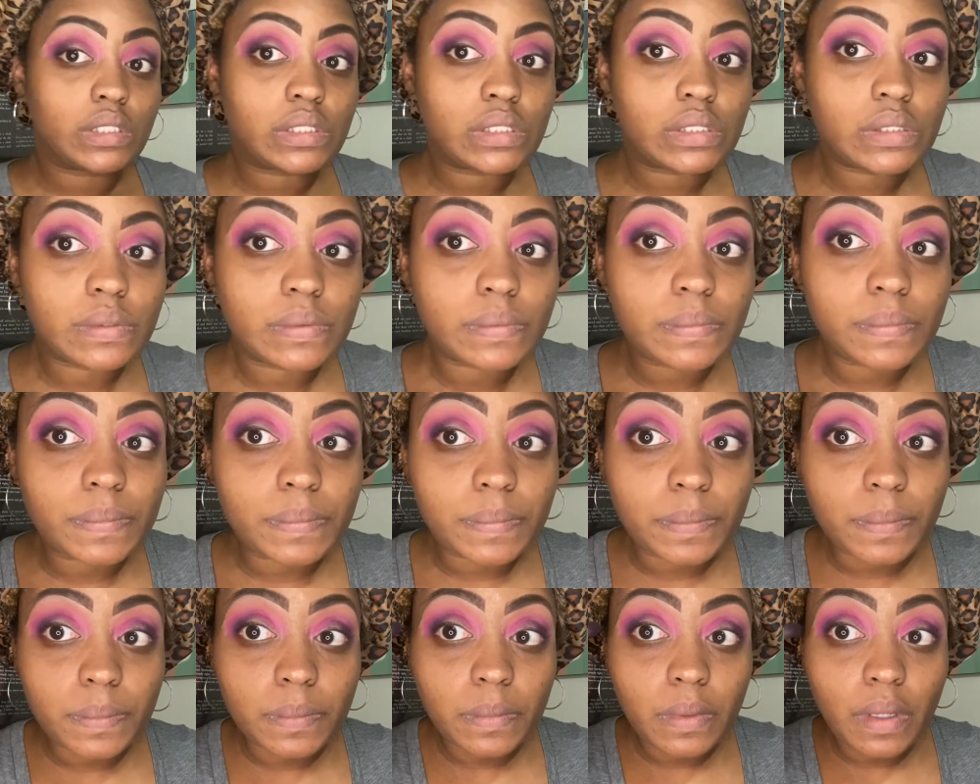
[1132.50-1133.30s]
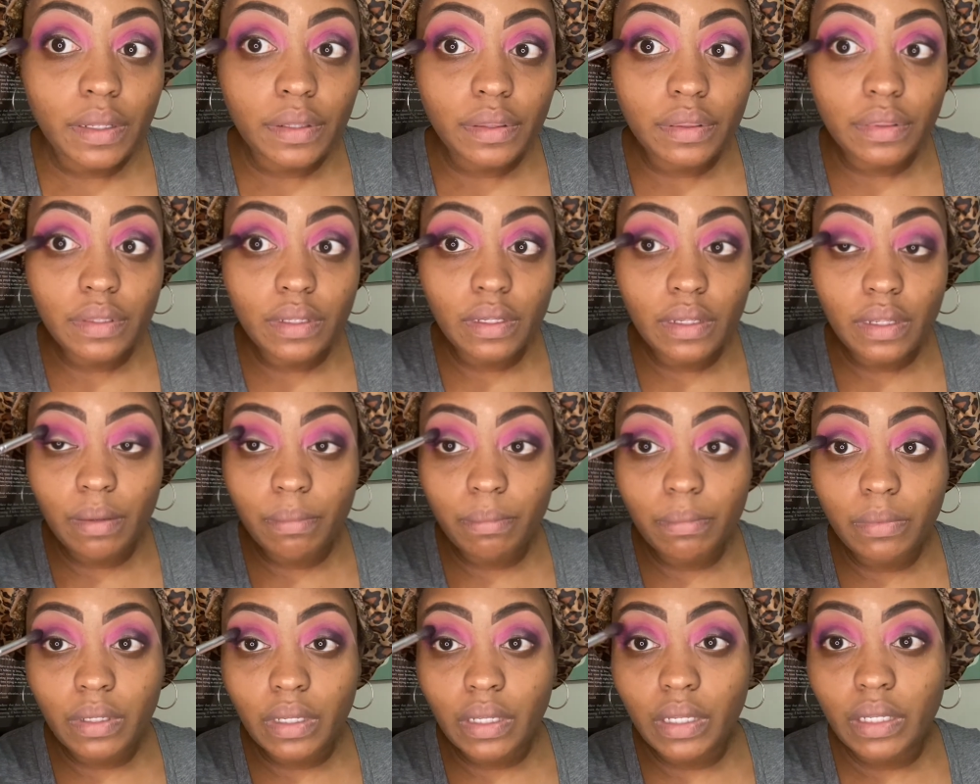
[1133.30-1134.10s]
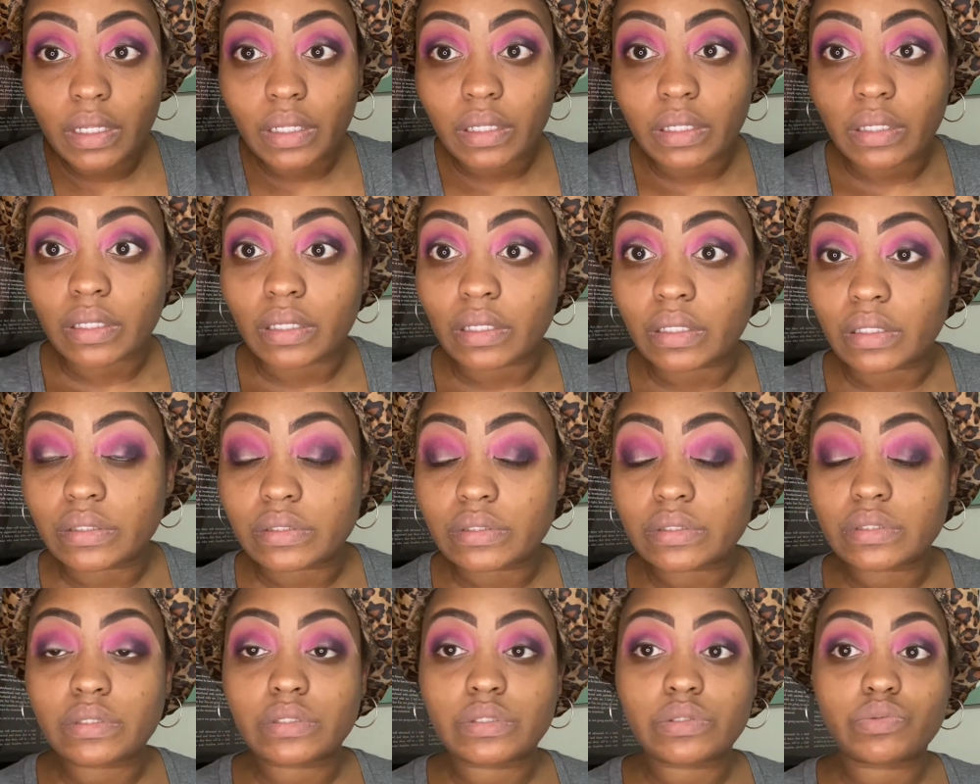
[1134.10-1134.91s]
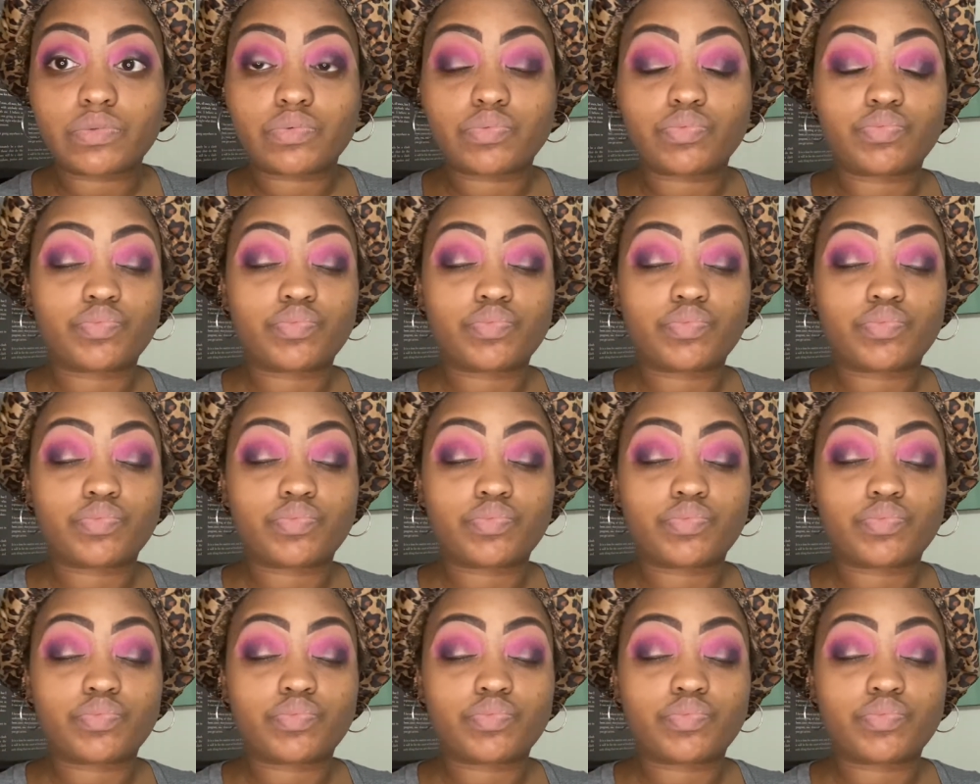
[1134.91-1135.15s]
Hmm, I think I'm liking this.